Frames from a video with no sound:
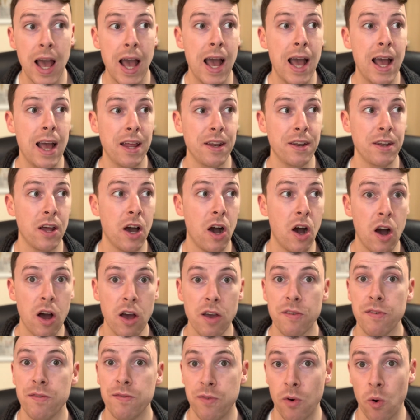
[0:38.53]
and
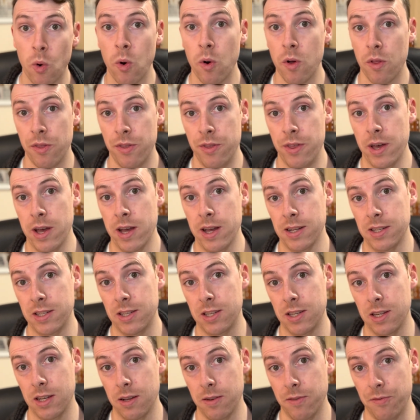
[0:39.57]
I thought
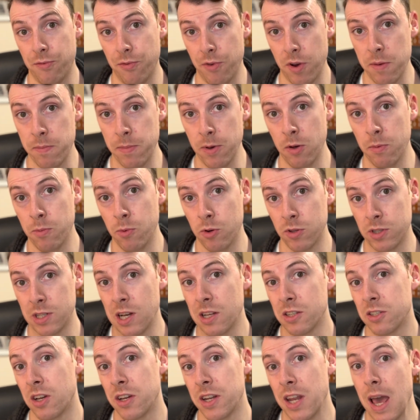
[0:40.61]
that Three Billboards
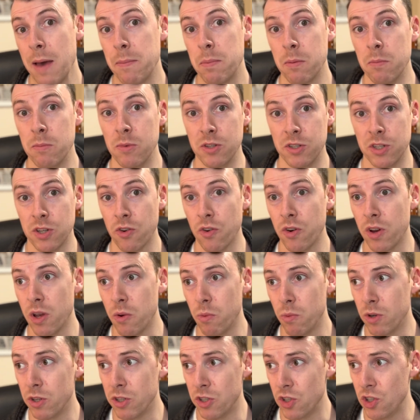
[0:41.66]
Outside Ebbing, Missouri
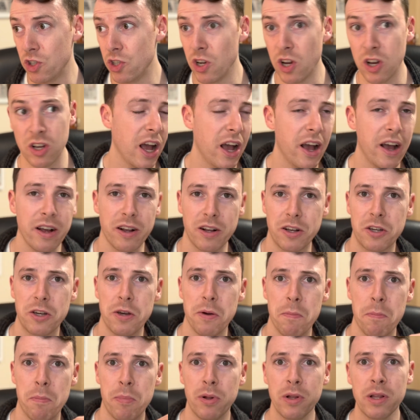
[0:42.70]
was just a
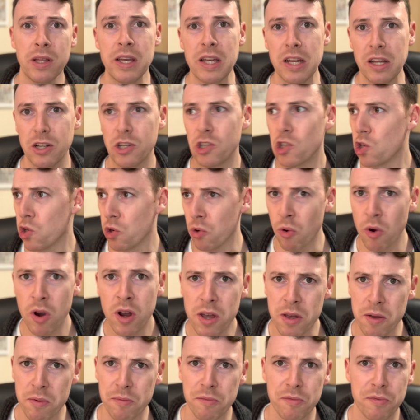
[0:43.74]
complete
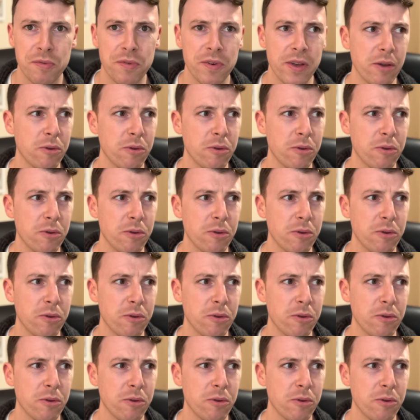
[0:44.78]
triumph.